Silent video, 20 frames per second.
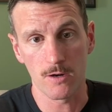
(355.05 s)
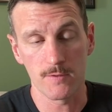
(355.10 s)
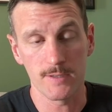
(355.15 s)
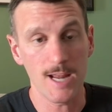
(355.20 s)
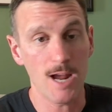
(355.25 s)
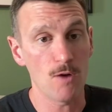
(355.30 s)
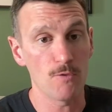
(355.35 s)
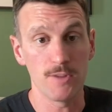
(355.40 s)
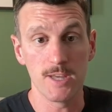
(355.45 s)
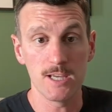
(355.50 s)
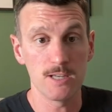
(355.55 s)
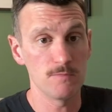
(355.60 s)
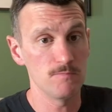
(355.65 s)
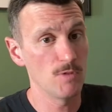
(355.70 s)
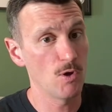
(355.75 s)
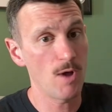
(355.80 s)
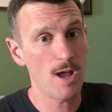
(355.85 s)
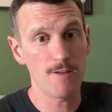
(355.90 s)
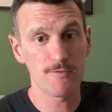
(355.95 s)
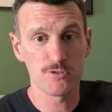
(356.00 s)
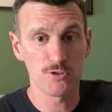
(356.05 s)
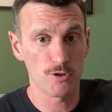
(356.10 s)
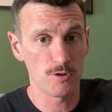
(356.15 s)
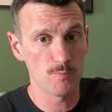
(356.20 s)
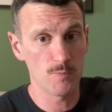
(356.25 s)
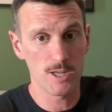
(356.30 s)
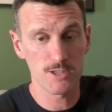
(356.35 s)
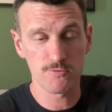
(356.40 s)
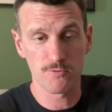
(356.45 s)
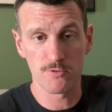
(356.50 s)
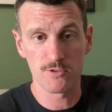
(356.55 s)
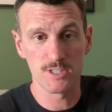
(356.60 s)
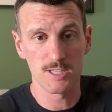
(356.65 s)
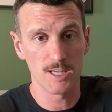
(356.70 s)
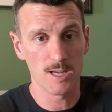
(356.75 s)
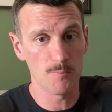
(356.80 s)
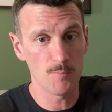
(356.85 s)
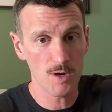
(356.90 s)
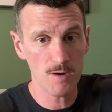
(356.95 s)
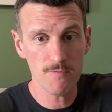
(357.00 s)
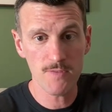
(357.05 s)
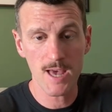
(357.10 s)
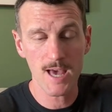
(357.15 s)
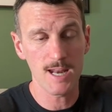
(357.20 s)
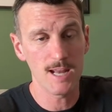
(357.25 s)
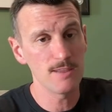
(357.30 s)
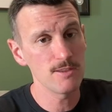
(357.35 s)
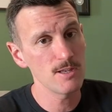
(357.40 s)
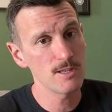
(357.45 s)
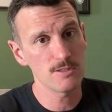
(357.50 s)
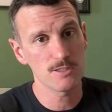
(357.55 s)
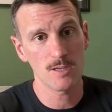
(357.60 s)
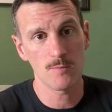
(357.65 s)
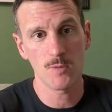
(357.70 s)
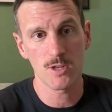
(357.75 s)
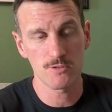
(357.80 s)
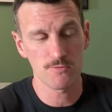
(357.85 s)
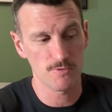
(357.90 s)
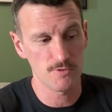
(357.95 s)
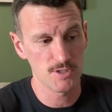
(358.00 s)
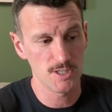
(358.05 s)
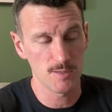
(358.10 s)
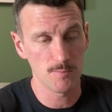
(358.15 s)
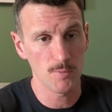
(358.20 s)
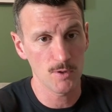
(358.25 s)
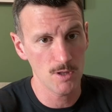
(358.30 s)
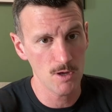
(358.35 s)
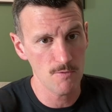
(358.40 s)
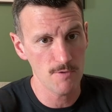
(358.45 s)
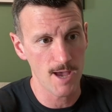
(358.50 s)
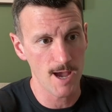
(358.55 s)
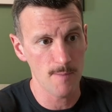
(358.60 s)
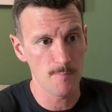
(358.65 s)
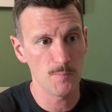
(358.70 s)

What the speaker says: Now, they'll have certain months where they're seeing above that, and then some months they're seeing below that.